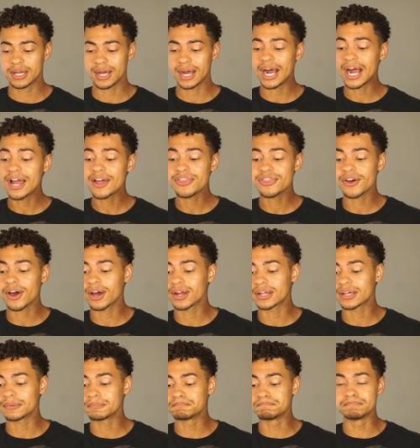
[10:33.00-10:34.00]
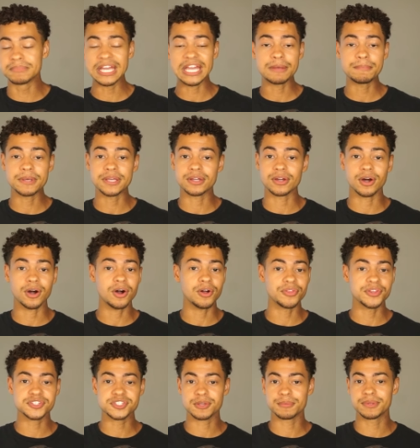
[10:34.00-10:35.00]
I thought maybe, oh,
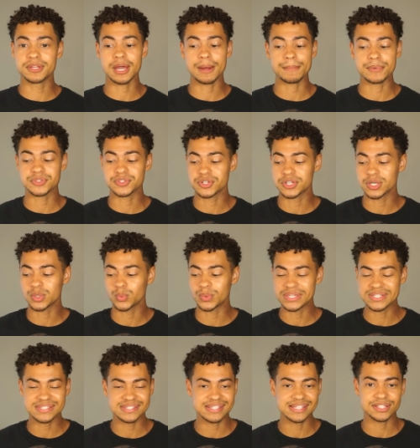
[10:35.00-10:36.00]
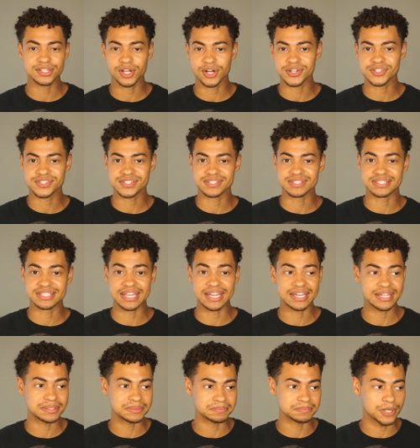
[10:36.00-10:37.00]
this could be the opportunity we see Larson
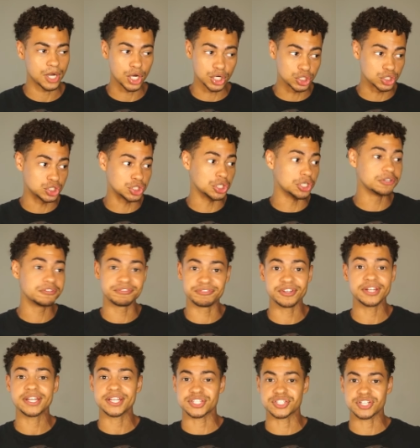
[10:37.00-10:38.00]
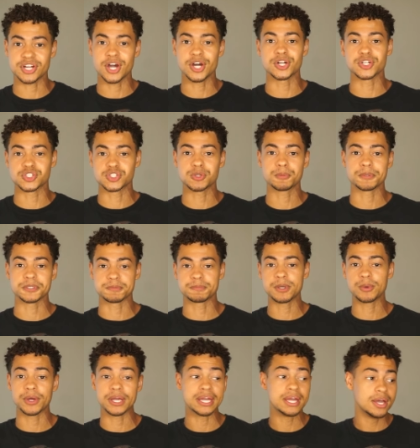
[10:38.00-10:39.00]
get a good finish on a super
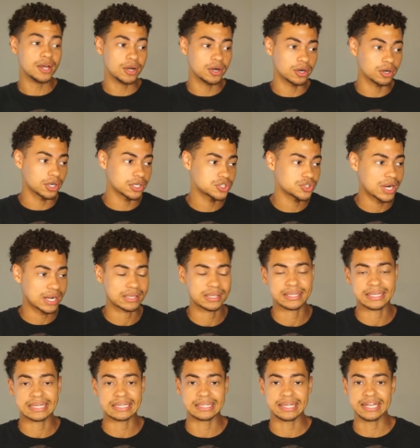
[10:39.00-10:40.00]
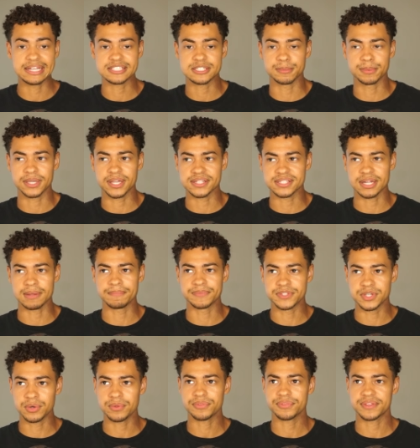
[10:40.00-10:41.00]
speedway or a track like Atlanta, because I
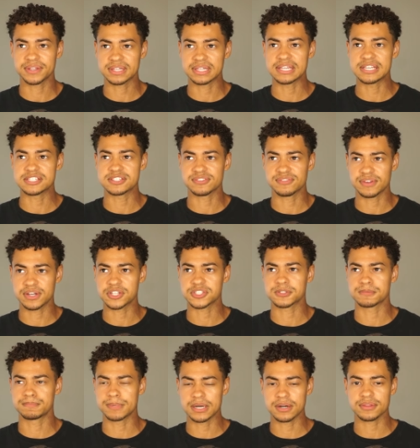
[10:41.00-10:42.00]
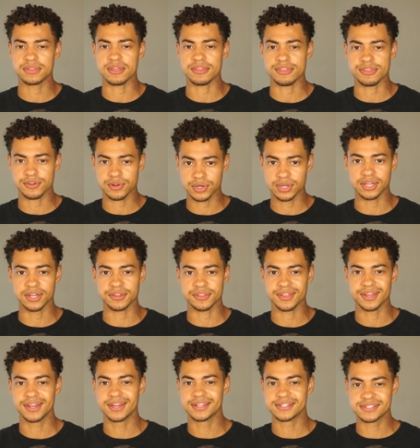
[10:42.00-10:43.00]
don't think he's finished better than thirtieth
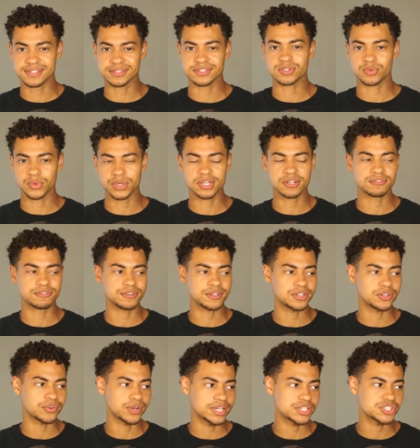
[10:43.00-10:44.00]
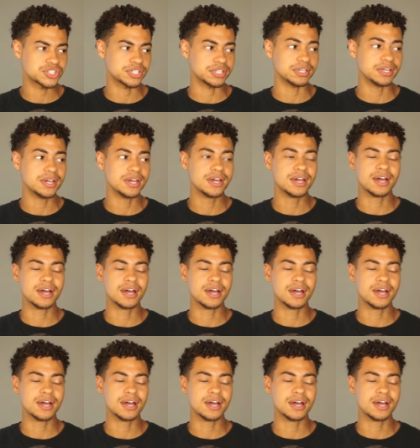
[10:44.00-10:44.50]
since the reconfiguration.